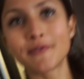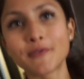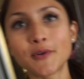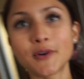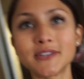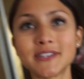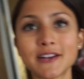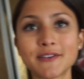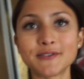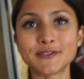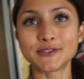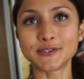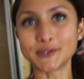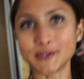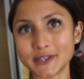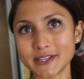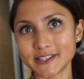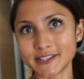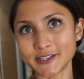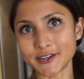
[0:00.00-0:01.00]
course, I was
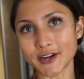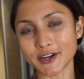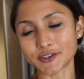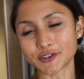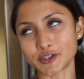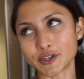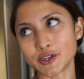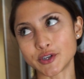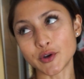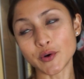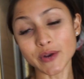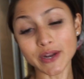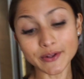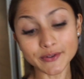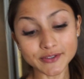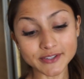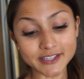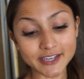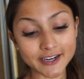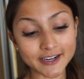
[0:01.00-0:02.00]
too lazy to actually go
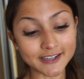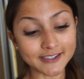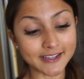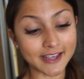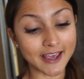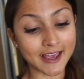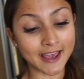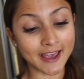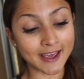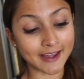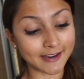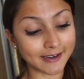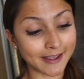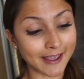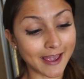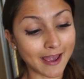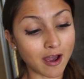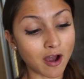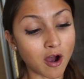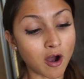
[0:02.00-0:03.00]
downstairs and
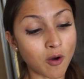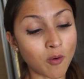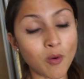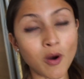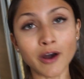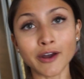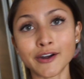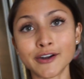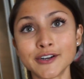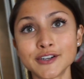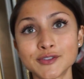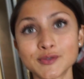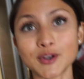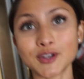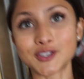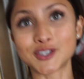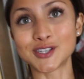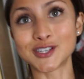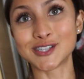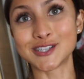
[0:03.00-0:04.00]
get hot water, so
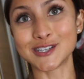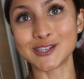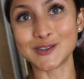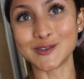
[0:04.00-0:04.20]
I just